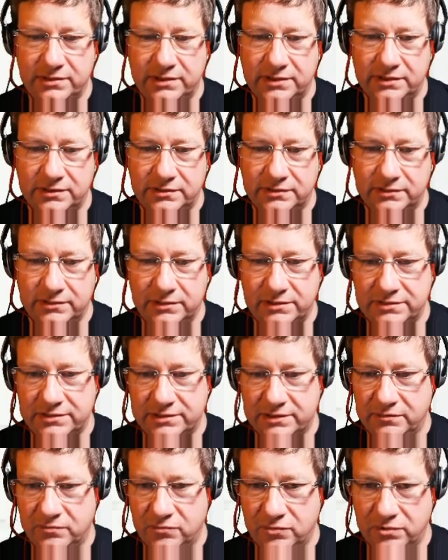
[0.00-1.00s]
let's say
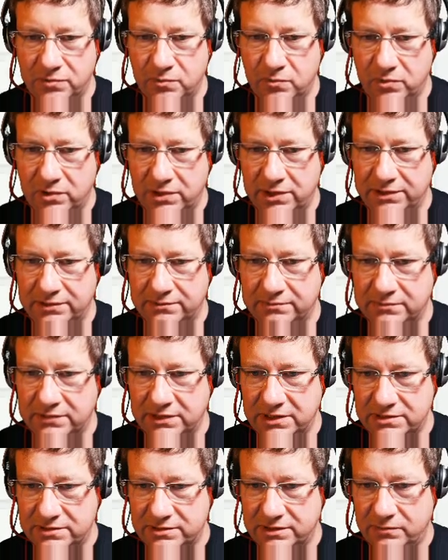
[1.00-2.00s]
room 1
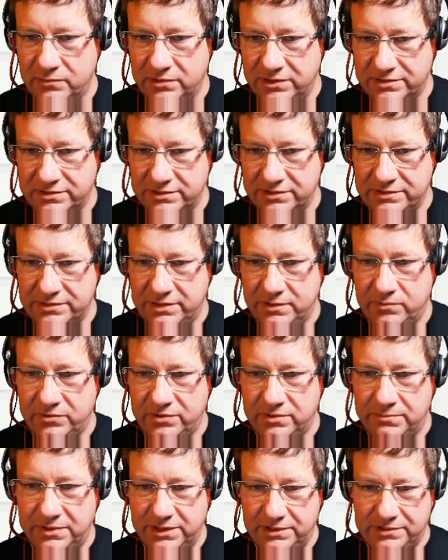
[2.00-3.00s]
is that one, as I said, with the
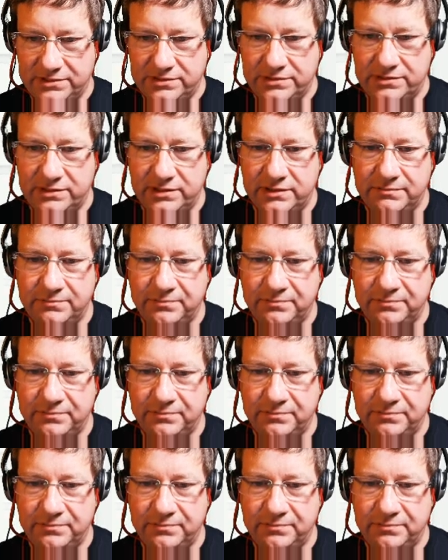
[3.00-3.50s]
busts in,